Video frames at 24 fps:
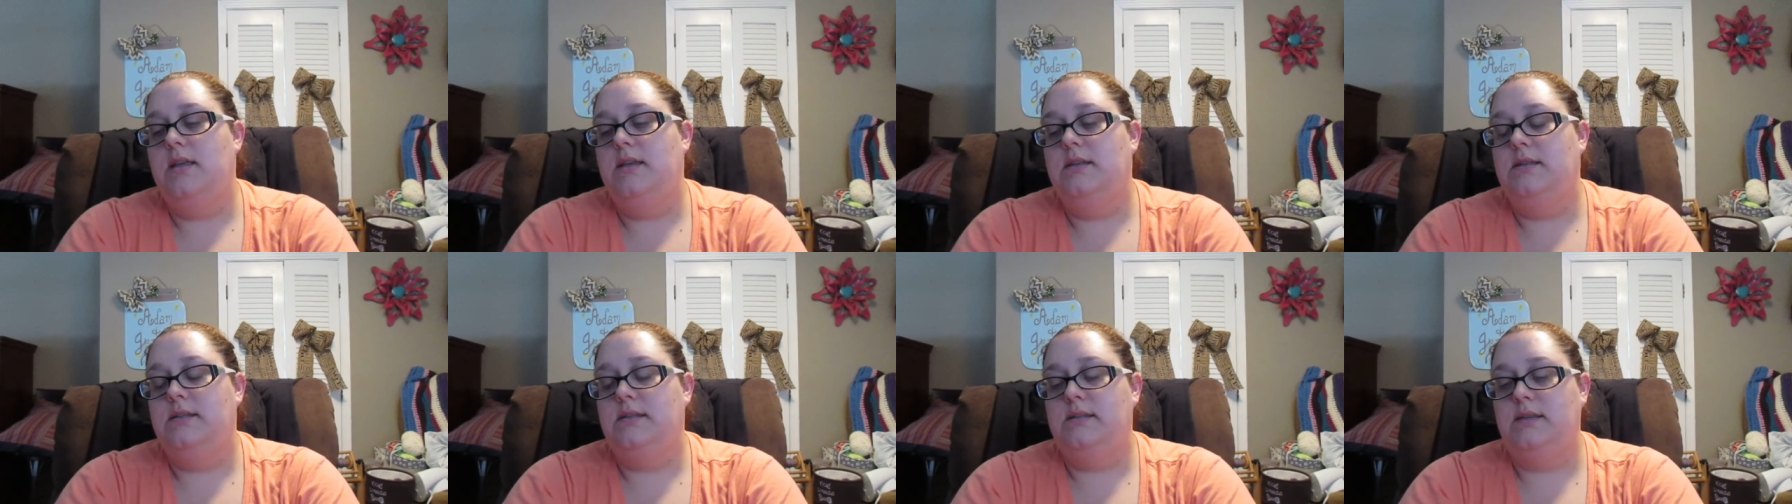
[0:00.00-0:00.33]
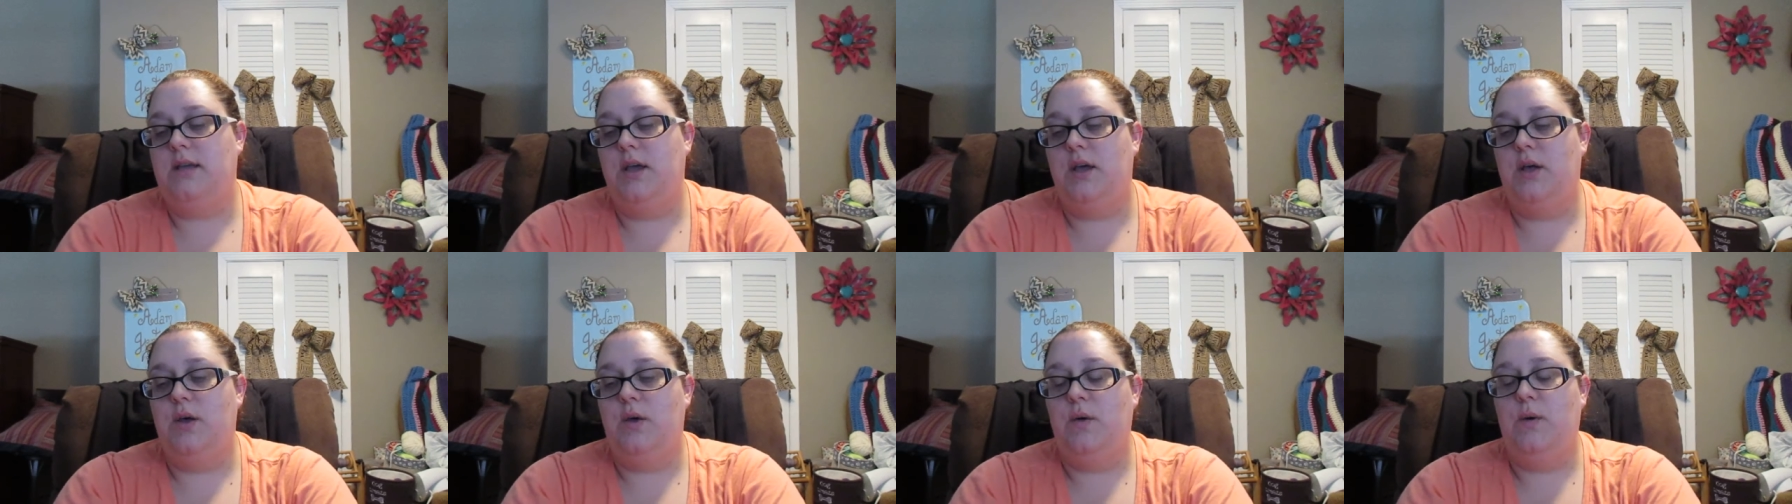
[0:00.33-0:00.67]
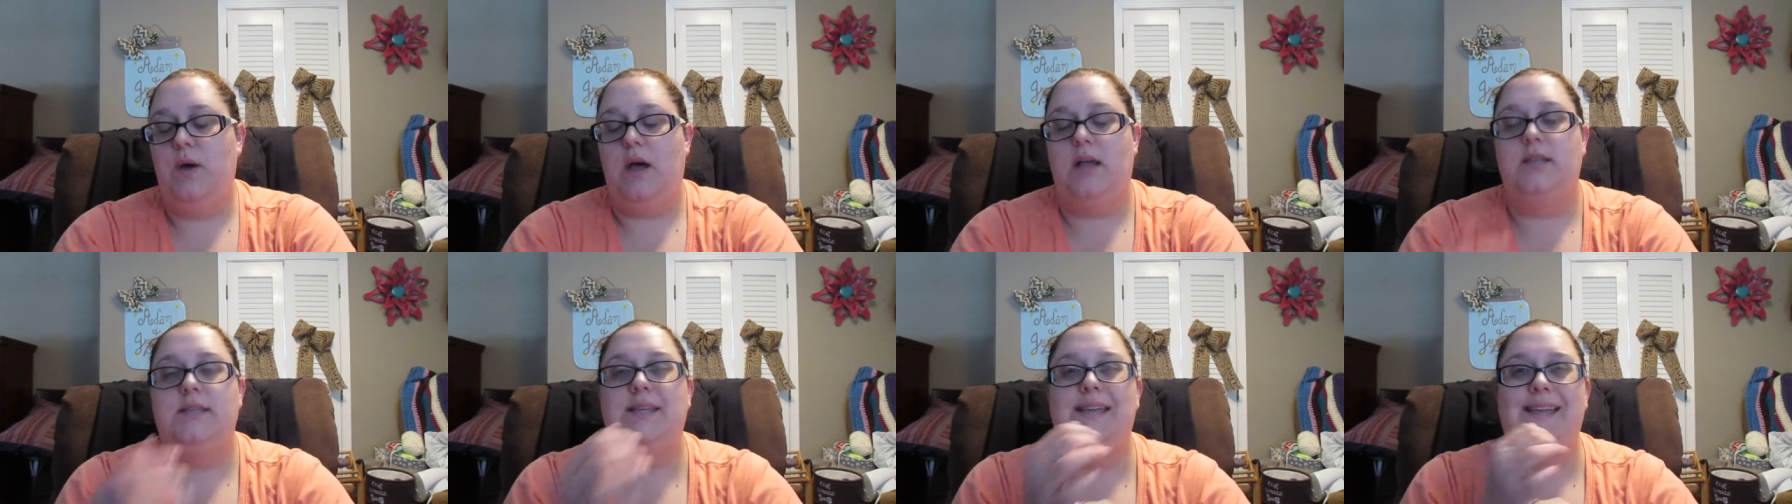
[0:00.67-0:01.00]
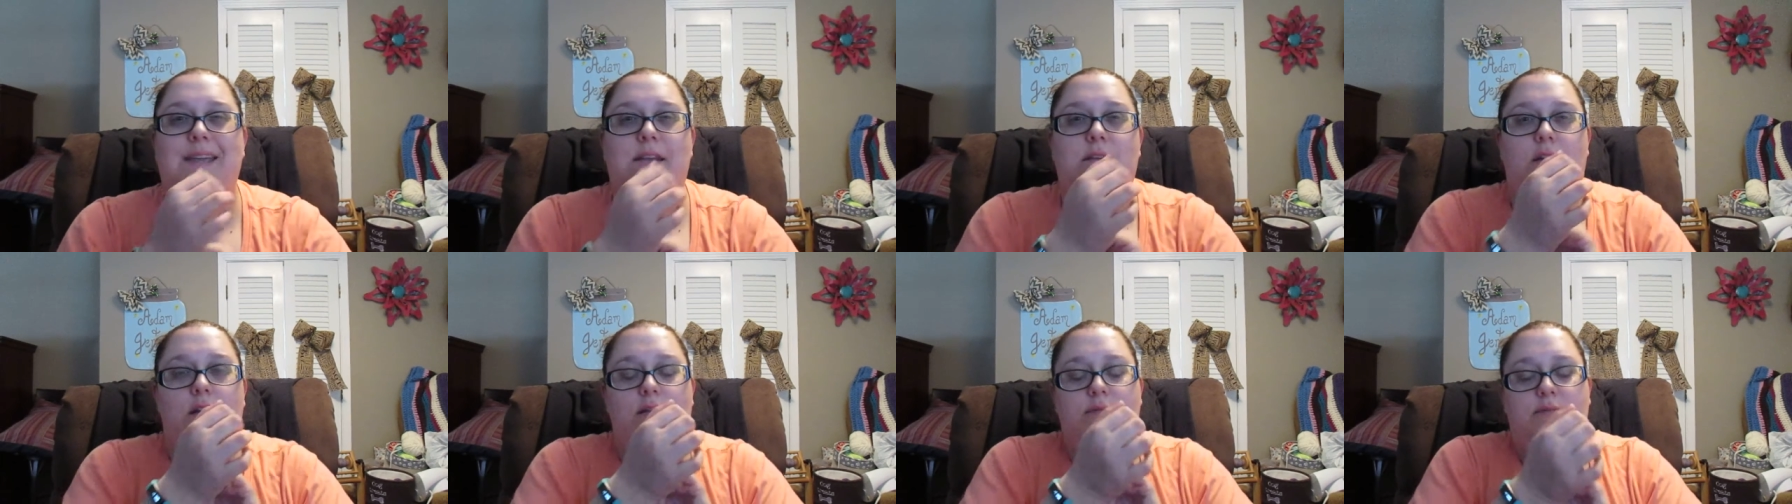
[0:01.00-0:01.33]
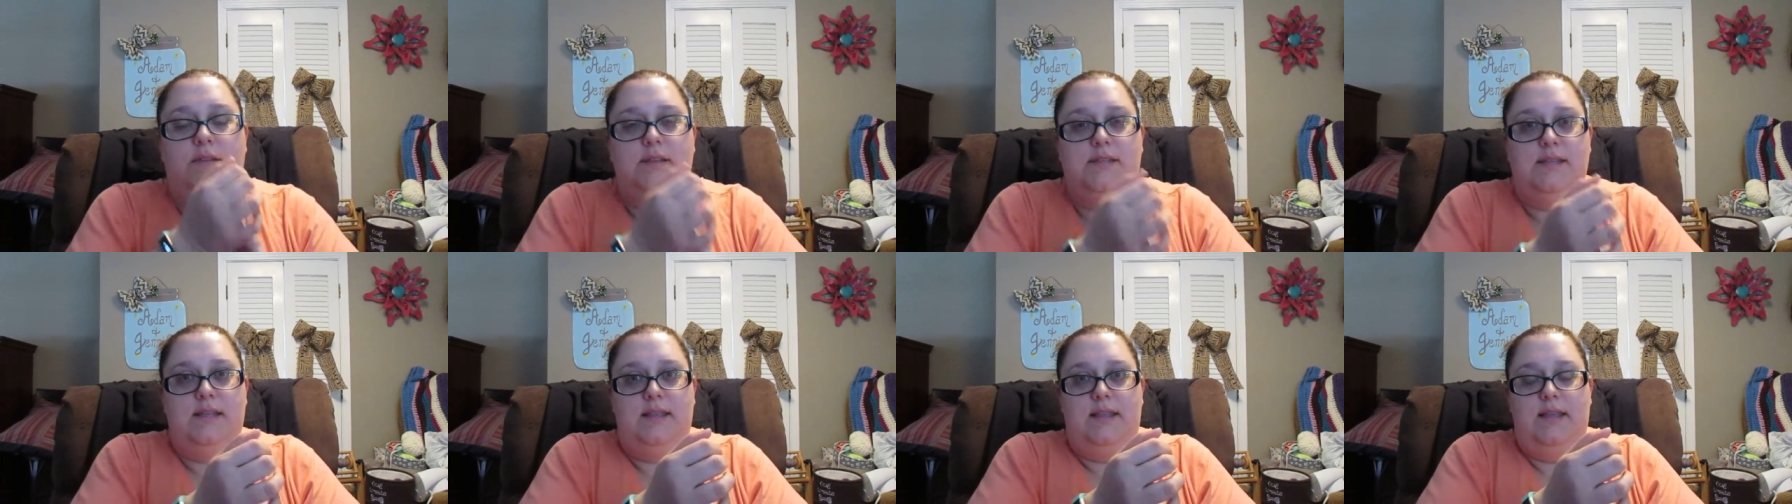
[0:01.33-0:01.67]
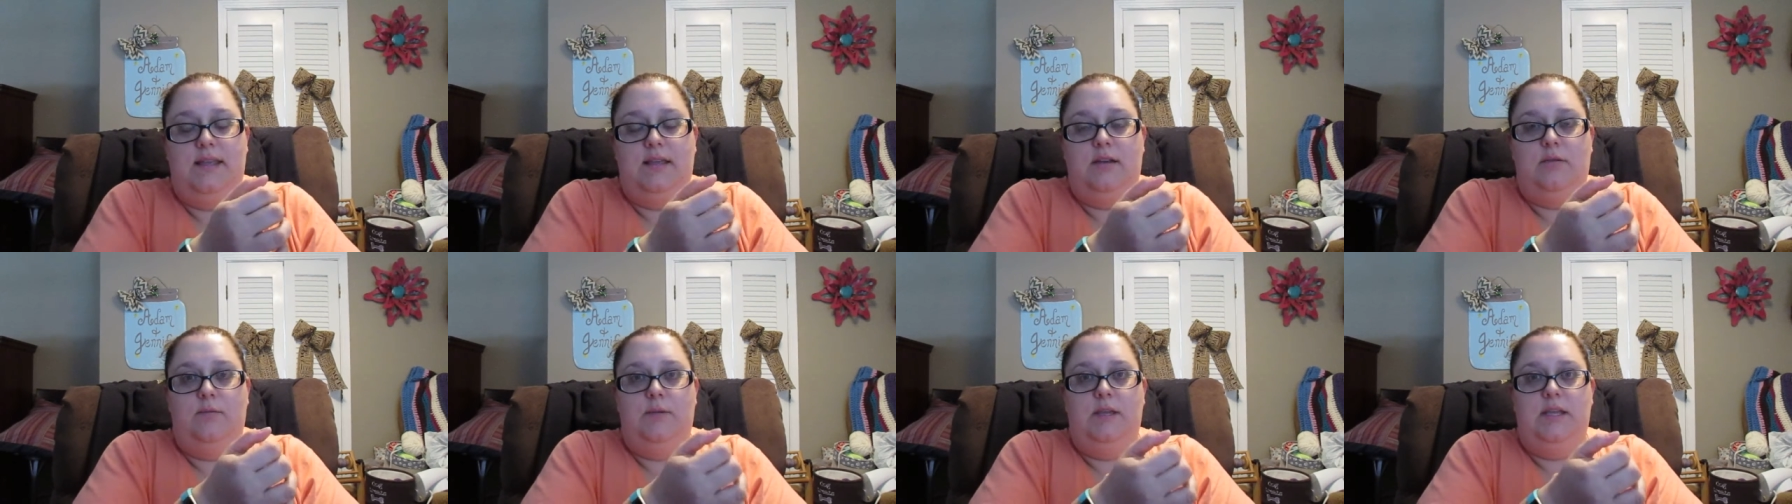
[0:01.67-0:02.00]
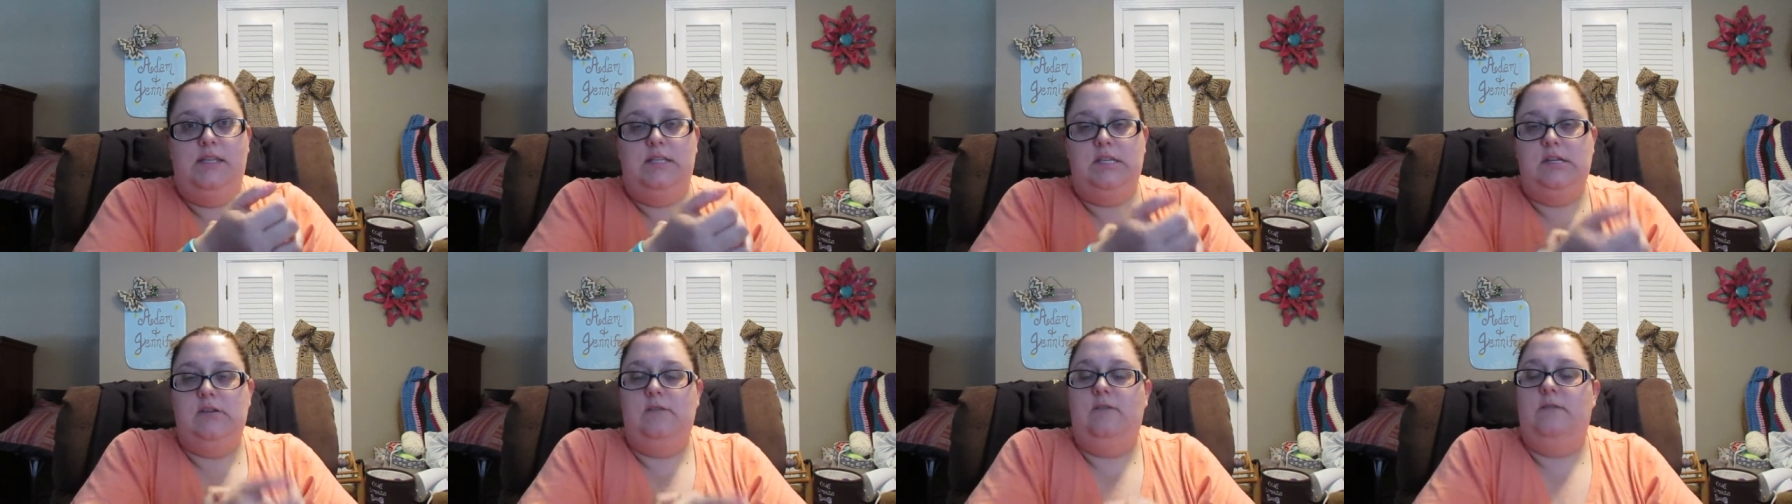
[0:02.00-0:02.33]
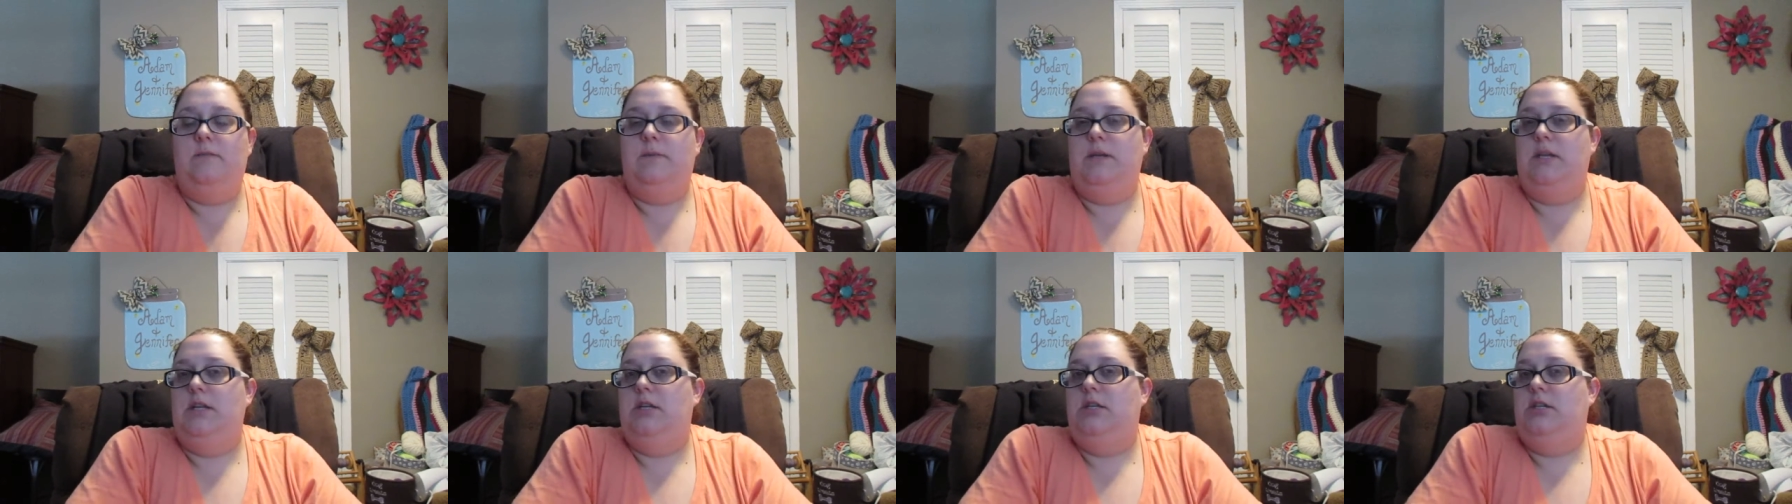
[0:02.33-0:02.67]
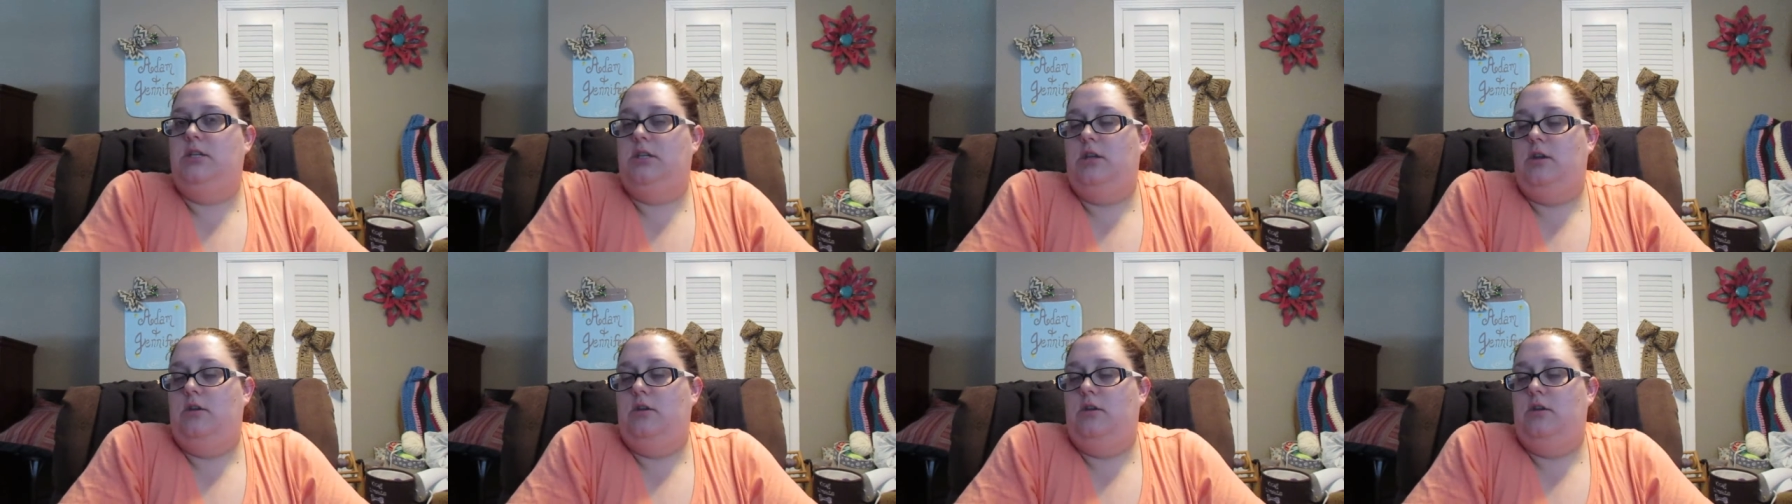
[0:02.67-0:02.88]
So I'll take it off because I think it'll be easier for me to